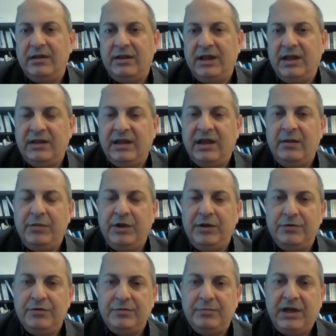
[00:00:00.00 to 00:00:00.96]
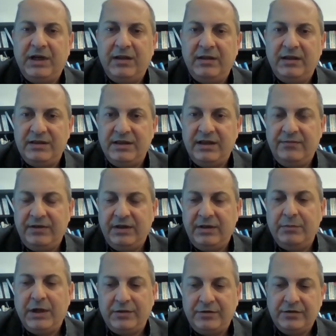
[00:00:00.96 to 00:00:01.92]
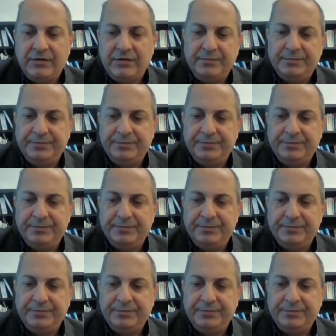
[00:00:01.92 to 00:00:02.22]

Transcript: that can be used by the safety manager.